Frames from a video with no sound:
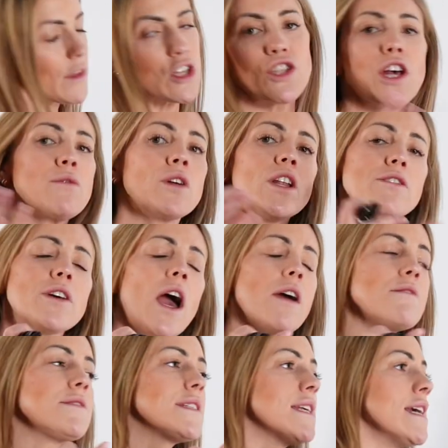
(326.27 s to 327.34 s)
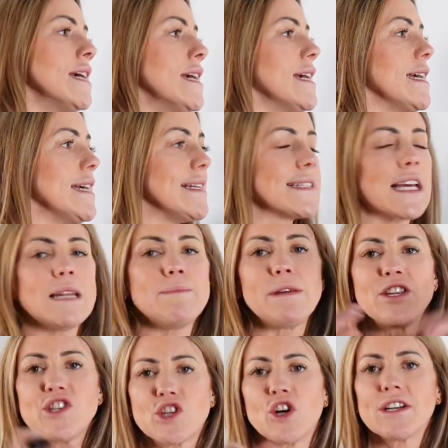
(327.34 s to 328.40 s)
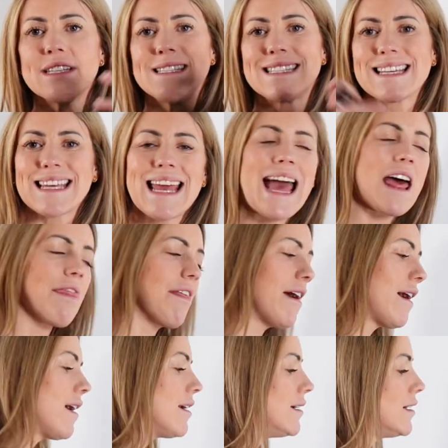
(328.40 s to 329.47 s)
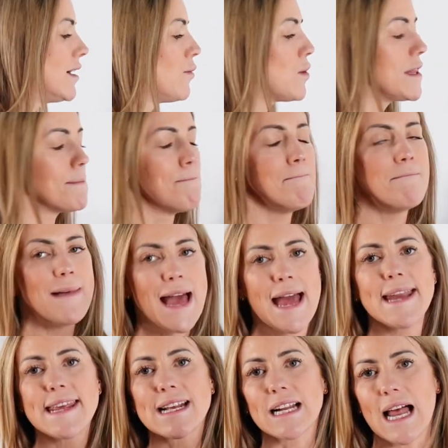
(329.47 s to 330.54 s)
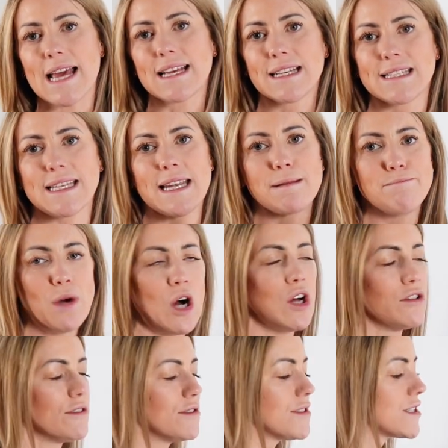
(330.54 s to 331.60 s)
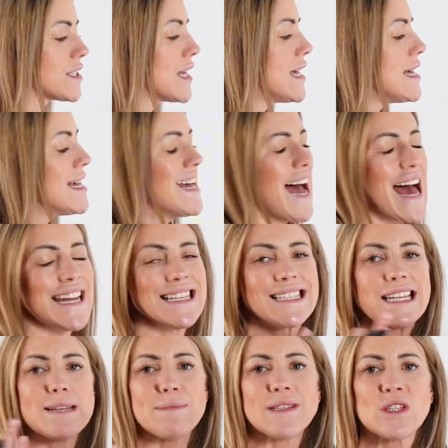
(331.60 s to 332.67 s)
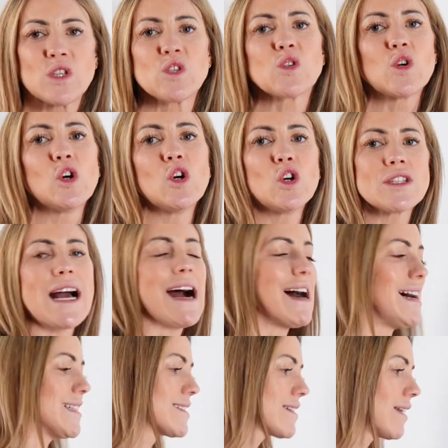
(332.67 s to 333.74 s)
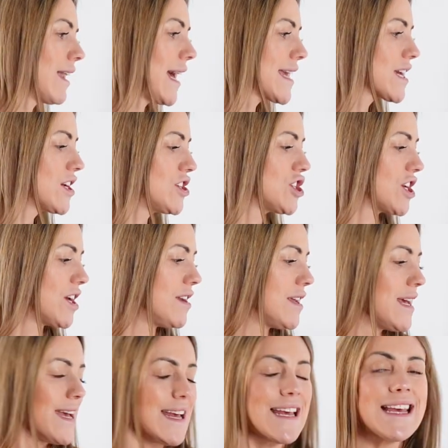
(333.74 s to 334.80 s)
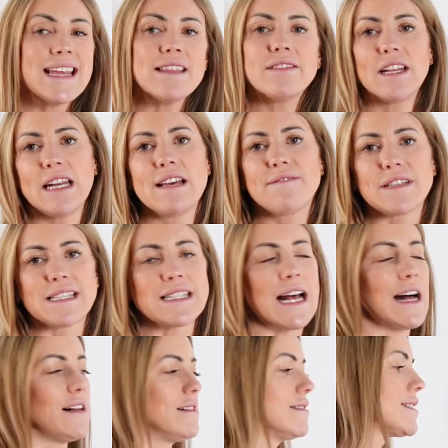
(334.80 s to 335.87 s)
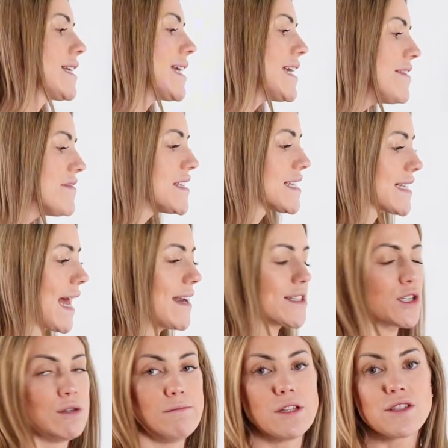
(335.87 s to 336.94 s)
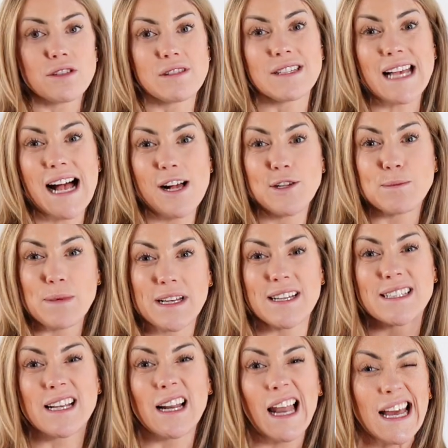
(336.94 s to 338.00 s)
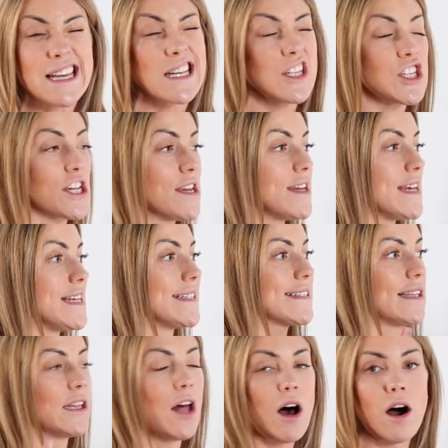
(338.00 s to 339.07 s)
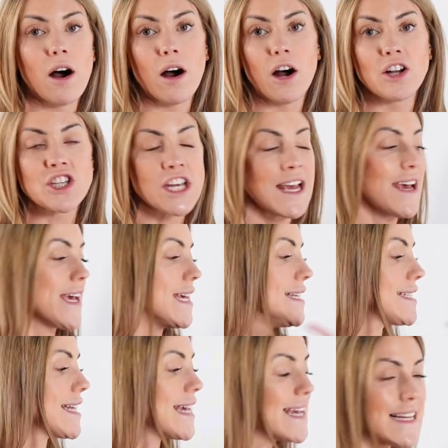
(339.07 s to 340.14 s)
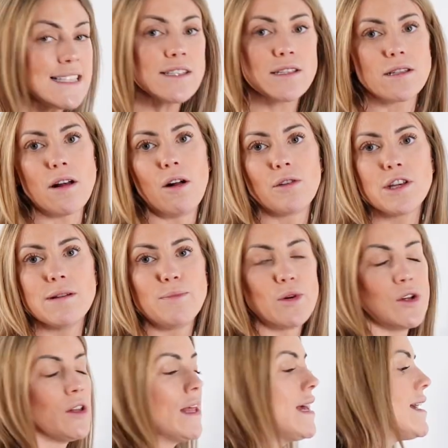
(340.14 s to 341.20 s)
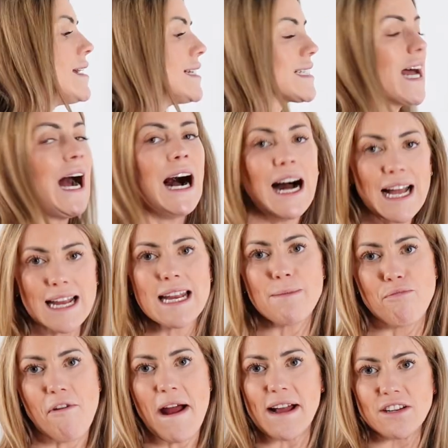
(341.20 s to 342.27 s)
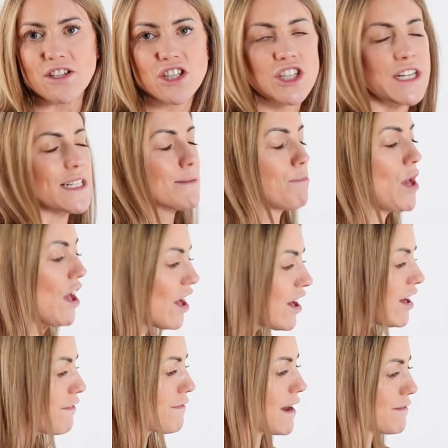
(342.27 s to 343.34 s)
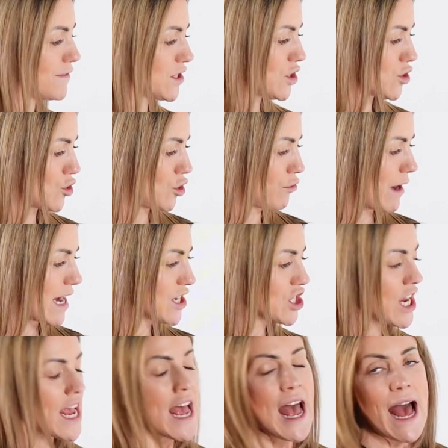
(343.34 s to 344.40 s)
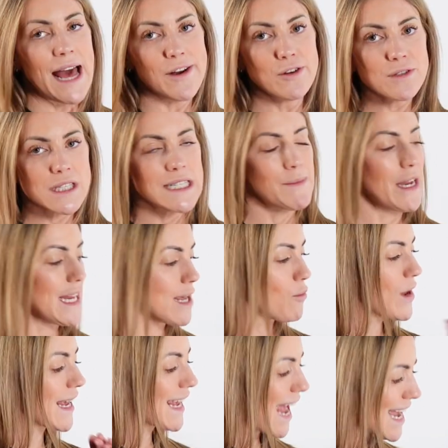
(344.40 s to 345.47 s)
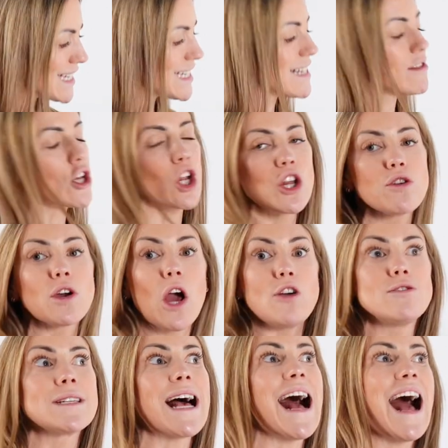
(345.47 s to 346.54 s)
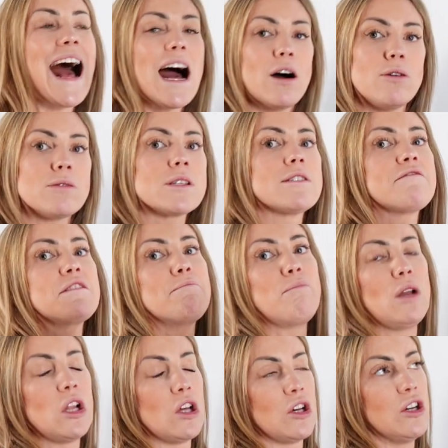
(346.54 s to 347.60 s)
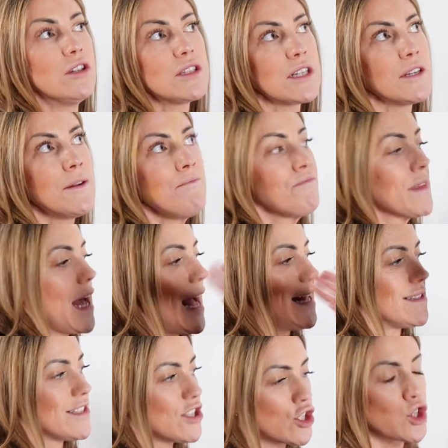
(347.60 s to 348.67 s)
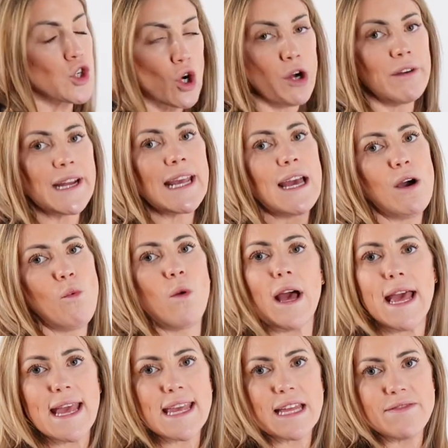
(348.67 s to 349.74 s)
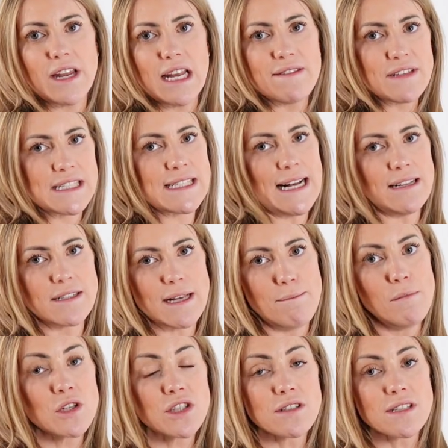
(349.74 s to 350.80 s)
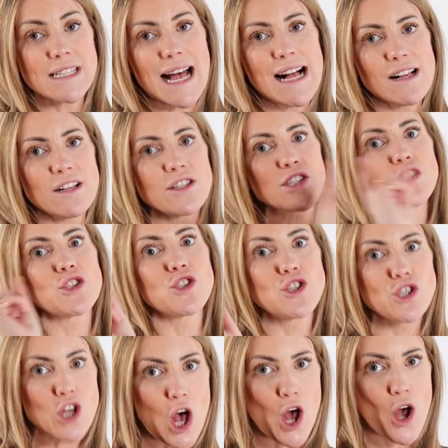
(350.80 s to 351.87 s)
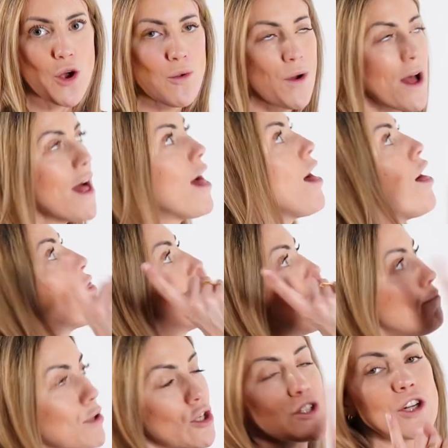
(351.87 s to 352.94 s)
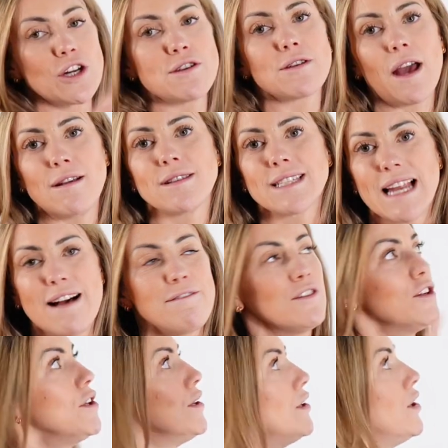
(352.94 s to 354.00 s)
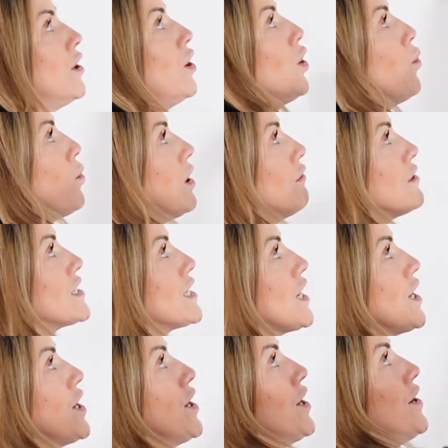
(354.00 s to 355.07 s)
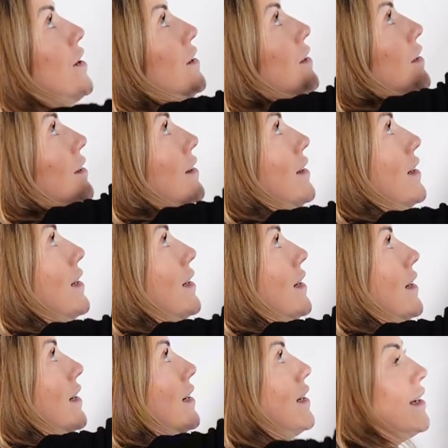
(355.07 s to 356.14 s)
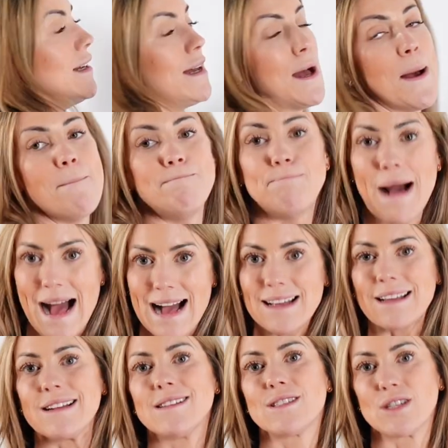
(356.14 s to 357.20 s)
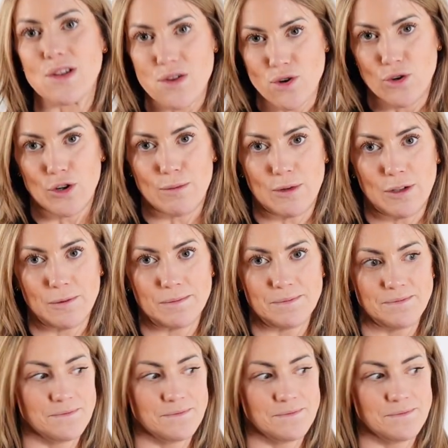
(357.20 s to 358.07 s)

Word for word: So glucose is going to be joined together with many glycosidic bonds and it's going to be stored as glycogen in the liver cells, in the skeletal muscle cells, because glycogen is large, it's insoluble, it's highly branched, it's perfect for storage, and ultimately we're getting the glucose out of the blood and storing it away in the liver cells and muscle cells, so the blood glucose level will return back to normal.